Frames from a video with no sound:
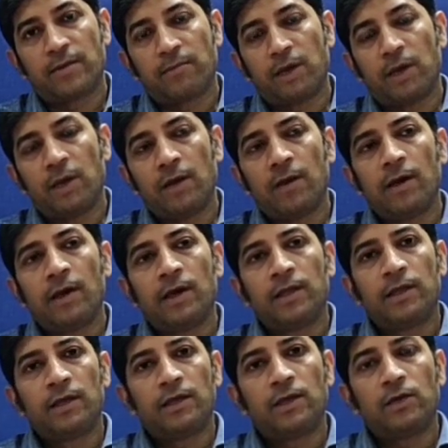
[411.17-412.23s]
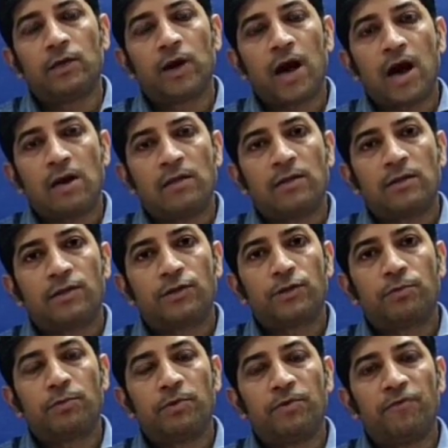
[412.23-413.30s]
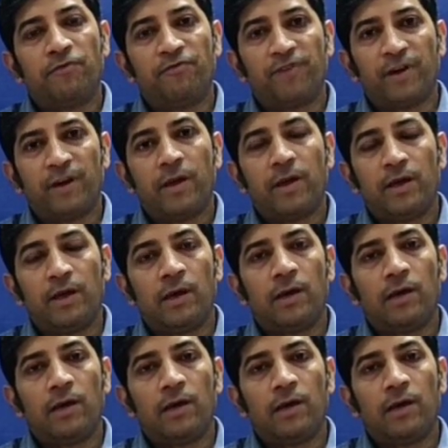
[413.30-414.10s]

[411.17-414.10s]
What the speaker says: mean that your answer should be very